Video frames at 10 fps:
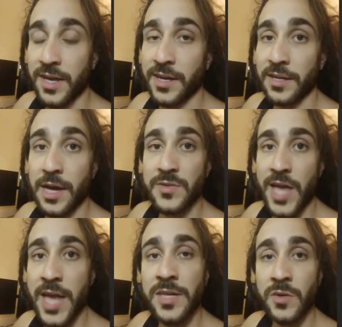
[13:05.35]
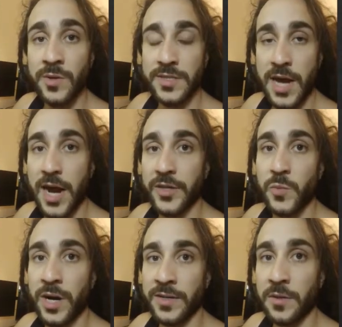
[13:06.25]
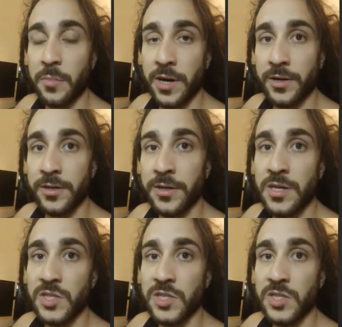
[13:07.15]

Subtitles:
and it allows any units occupying the bunker